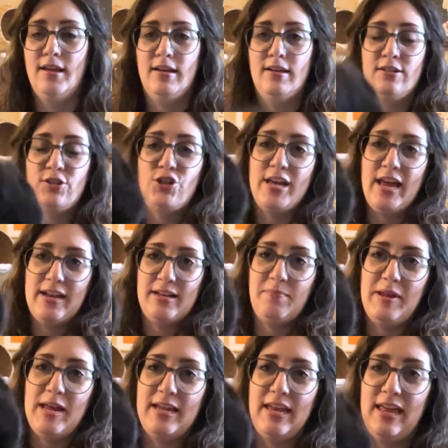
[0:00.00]
She handed
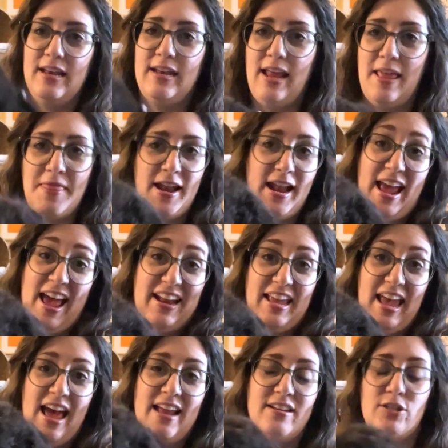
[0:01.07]
me a kitten, and then I had a
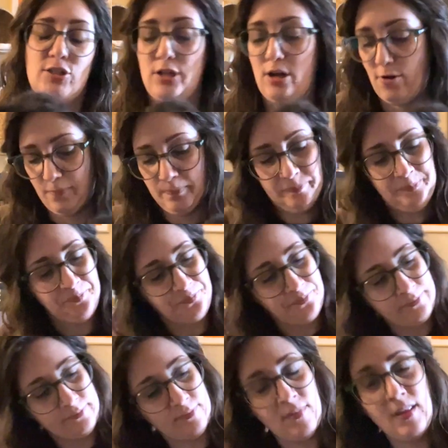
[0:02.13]
cat. So
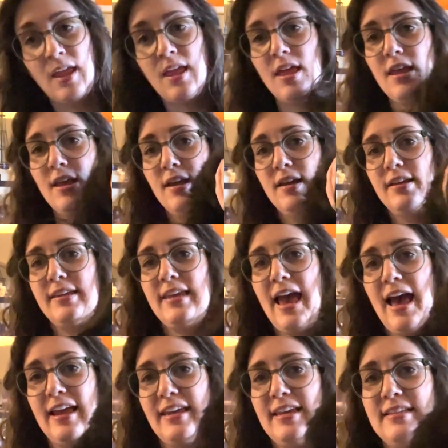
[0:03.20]

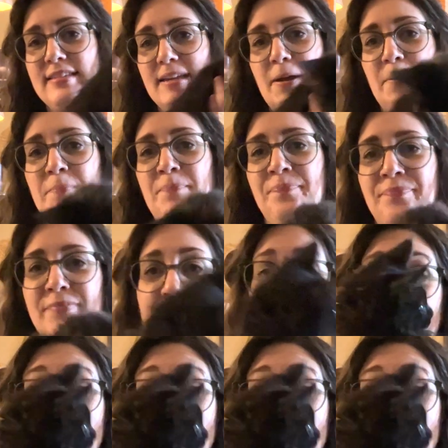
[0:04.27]
yeah, he's a